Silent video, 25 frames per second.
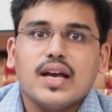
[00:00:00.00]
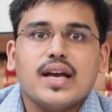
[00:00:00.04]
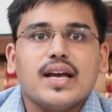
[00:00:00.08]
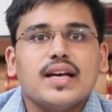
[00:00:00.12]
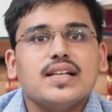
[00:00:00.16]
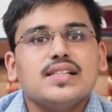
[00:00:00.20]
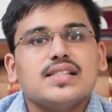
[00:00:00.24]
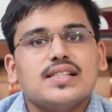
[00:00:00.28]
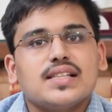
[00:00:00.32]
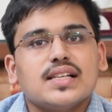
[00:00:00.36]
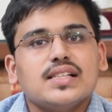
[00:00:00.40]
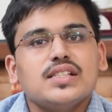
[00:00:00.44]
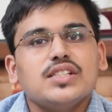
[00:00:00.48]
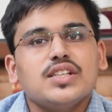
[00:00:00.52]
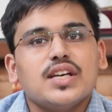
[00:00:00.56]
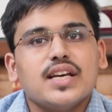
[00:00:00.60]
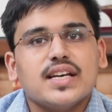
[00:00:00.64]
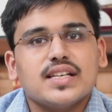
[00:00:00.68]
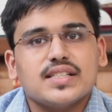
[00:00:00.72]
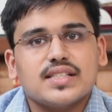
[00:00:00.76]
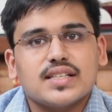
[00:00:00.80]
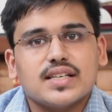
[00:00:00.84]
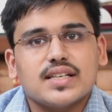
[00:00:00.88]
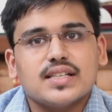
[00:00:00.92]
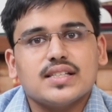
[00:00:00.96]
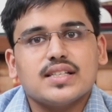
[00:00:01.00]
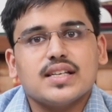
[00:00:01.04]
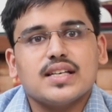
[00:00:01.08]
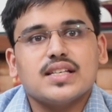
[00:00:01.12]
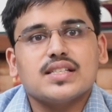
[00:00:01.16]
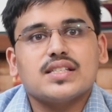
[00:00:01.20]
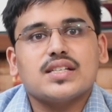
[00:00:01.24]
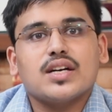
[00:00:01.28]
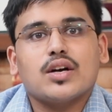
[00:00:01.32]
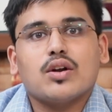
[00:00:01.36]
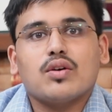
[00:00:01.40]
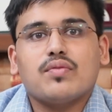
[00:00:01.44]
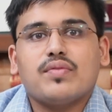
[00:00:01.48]
In such cases,
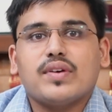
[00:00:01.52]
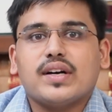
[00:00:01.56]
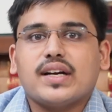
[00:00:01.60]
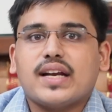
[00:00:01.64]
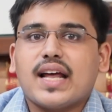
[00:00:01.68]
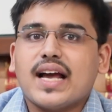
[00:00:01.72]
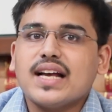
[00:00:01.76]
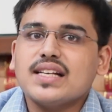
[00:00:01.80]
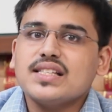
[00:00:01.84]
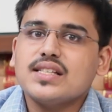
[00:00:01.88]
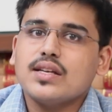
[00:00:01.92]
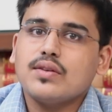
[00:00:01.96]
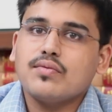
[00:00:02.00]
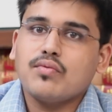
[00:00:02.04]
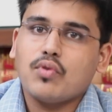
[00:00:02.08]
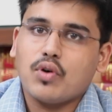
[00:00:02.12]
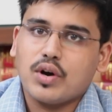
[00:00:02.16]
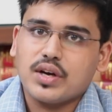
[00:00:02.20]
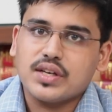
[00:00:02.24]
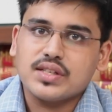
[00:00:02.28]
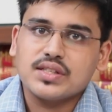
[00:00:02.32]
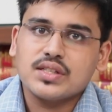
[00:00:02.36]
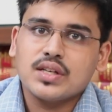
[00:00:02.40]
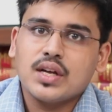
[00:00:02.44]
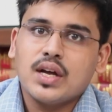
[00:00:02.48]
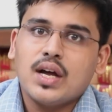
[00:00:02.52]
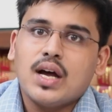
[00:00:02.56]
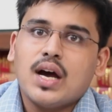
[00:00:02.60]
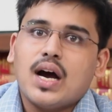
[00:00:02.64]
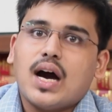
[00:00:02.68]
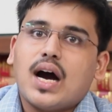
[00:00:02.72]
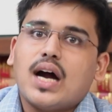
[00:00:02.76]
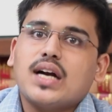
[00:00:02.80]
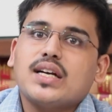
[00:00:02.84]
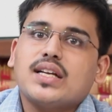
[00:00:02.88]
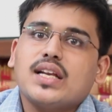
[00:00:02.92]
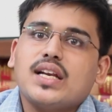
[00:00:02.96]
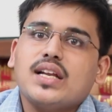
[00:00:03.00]
instead of a tax invoice,
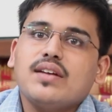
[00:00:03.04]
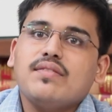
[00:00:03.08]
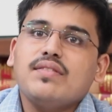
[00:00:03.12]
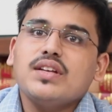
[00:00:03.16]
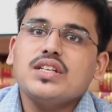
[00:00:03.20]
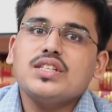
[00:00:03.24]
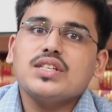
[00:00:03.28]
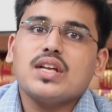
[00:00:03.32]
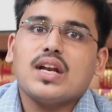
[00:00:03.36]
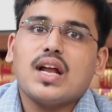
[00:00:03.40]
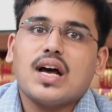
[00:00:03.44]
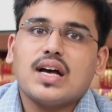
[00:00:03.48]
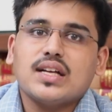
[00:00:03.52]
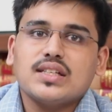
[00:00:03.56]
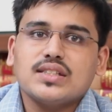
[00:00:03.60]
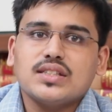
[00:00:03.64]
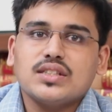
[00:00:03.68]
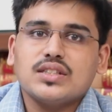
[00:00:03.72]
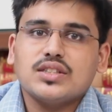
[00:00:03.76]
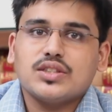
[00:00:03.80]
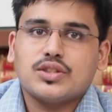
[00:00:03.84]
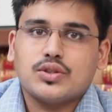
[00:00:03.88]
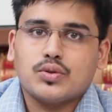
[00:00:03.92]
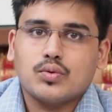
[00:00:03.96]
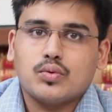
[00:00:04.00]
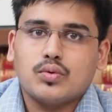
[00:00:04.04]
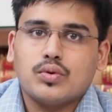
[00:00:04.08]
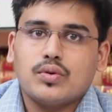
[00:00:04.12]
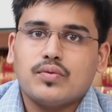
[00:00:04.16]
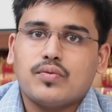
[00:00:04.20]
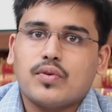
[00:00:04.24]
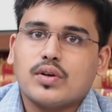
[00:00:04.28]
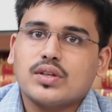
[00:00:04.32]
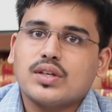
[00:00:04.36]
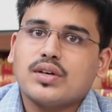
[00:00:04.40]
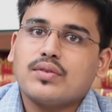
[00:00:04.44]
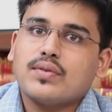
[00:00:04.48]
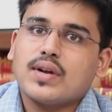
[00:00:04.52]
a delivery challan is issued
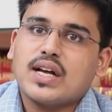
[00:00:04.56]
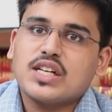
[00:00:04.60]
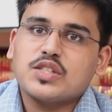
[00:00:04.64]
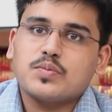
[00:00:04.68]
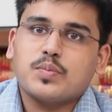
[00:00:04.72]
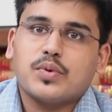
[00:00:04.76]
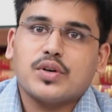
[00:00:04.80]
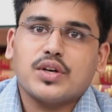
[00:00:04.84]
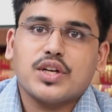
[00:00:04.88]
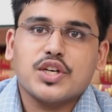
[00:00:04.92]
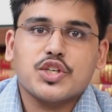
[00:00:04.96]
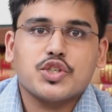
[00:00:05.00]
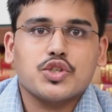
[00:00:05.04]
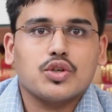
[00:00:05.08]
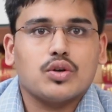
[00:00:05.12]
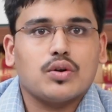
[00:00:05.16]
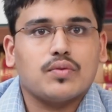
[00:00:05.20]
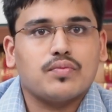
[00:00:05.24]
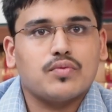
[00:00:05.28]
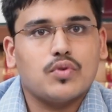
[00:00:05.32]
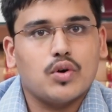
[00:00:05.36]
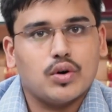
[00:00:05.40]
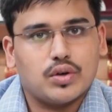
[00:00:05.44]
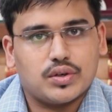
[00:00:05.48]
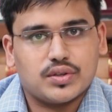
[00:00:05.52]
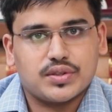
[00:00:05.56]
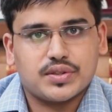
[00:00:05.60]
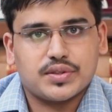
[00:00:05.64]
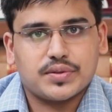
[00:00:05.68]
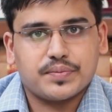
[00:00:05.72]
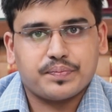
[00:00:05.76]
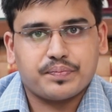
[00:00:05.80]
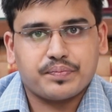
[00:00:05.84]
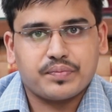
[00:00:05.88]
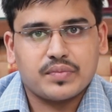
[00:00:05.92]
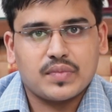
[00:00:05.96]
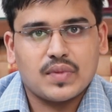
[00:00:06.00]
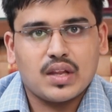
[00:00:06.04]
for the transportation of goods.
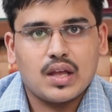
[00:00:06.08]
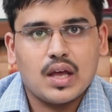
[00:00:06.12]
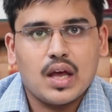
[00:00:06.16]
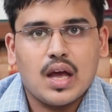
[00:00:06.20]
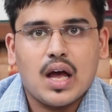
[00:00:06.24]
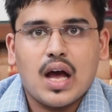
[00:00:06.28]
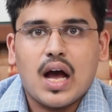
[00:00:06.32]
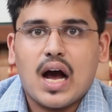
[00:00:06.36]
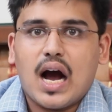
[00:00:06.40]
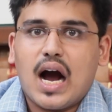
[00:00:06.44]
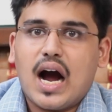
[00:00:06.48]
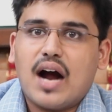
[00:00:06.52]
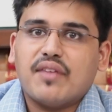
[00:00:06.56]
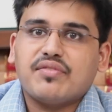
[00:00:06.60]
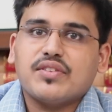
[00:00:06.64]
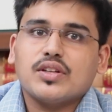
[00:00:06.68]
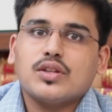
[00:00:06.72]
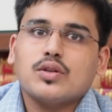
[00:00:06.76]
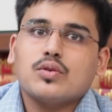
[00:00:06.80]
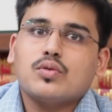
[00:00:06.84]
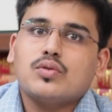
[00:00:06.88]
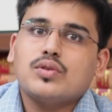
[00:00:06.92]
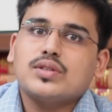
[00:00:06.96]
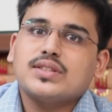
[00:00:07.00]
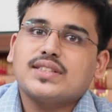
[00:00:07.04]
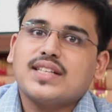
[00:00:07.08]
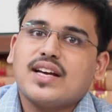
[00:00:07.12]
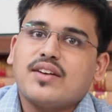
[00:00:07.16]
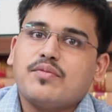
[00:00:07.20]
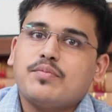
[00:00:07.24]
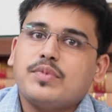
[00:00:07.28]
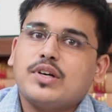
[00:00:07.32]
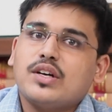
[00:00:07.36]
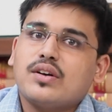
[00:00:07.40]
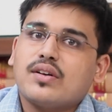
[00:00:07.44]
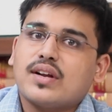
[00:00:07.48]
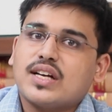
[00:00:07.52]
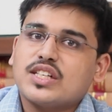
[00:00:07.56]
After the goods have
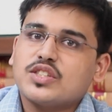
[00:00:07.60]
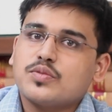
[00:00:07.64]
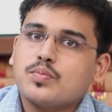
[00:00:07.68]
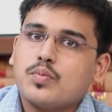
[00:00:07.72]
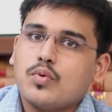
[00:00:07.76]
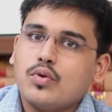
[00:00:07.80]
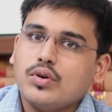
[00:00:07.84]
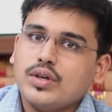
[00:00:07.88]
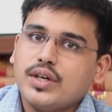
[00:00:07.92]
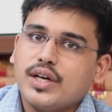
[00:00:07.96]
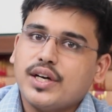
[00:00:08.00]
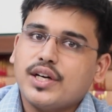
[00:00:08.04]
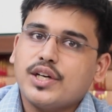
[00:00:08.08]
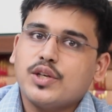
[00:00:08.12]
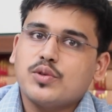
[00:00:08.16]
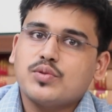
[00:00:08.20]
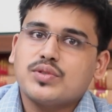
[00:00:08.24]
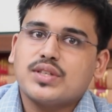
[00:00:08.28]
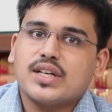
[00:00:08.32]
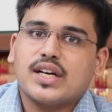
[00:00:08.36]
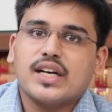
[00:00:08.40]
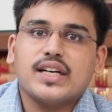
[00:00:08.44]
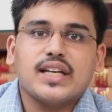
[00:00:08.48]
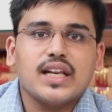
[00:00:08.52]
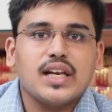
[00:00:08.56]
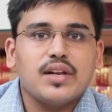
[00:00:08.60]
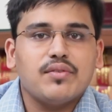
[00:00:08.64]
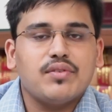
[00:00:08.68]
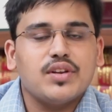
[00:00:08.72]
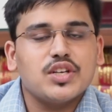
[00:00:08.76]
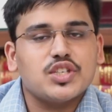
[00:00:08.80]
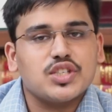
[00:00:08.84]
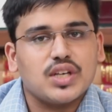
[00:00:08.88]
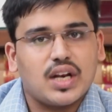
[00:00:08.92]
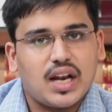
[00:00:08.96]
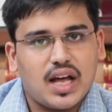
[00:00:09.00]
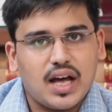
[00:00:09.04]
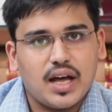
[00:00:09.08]
been transported using a delivery
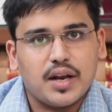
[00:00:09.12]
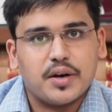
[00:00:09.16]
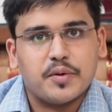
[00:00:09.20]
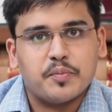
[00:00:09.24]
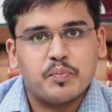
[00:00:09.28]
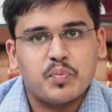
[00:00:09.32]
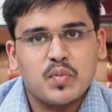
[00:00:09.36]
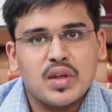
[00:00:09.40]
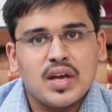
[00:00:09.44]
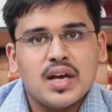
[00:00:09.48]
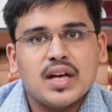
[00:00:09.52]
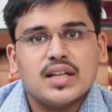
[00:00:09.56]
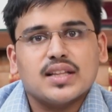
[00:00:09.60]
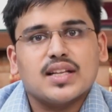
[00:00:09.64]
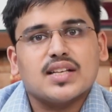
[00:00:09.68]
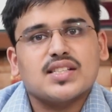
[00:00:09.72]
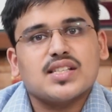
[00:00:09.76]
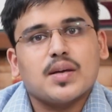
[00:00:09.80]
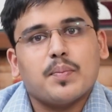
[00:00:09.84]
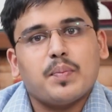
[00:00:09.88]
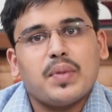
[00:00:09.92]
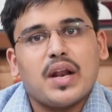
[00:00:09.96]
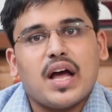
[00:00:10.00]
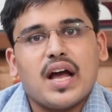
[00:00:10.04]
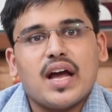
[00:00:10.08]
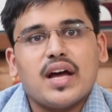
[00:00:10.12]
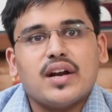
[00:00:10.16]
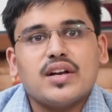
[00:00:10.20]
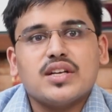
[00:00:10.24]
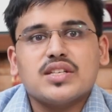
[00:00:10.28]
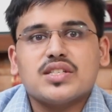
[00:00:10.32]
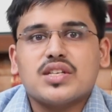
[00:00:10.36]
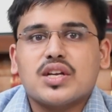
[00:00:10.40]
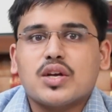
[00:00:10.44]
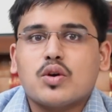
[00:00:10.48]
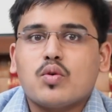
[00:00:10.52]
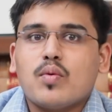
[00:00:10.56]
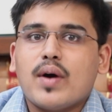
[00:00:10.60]
challan, the supplier
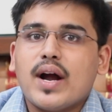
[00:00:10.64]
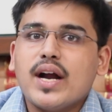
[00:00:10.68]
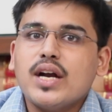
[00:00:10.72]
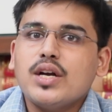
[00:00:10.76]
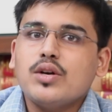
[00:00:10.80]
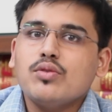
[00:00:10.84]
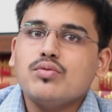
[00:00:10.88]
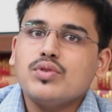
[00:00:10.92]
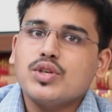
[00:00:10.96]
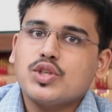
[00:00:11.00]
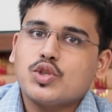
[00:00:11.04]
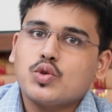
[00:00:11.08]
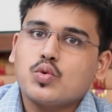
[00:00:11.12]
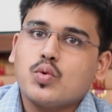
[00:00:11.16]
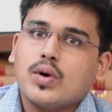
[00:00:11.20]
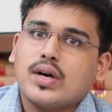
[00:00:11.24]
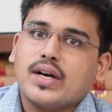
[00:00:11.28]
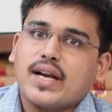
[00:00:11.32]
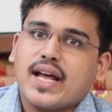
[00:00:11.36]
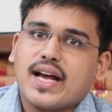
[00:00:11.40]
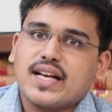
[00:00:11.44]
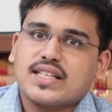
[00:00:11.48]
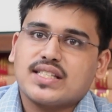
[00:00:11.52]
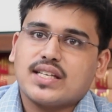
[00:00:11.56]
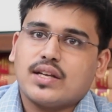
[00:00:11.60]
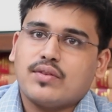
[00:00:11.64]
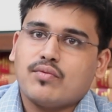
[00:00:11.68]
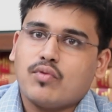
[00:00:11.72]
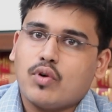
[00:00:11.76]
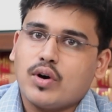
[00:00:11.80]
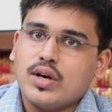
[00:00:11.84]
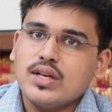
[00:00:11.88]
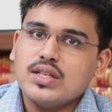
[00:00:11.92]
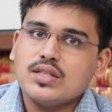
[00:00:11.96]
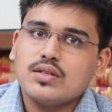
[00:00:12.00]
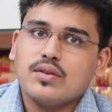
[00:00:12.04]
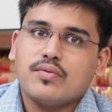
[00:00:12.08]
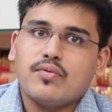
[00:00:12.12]
is required to issue a tax
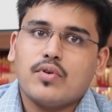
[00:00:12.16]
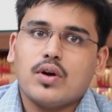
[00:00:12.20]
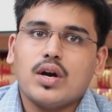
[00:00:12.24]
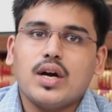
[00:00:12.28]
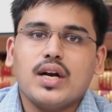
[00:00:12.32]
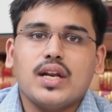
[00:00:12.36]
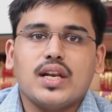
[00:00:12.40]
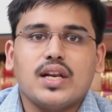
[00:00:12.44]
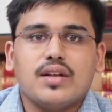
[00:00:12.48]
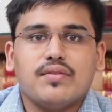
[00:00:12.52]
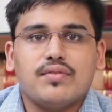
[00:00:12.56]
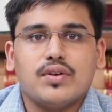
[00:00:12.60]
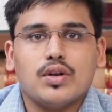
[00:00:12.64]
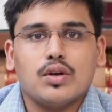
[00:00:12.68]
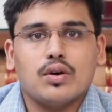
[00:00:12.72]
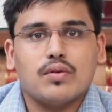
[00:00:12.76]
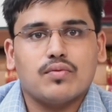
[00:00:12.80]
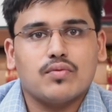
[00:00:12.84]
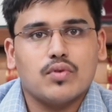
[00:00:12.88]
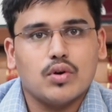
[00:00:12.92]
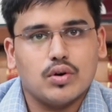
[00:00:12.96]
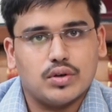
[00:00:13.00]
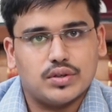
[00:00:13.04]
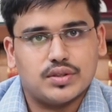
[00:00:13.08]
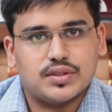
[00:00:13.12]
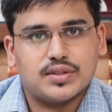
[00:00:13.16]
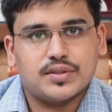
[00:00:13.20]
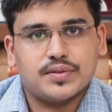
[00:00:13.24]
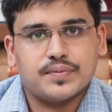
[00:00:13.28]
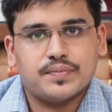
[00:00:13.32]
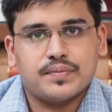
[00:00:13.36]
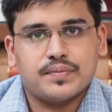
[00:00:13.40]
invoice for a delivery of goods.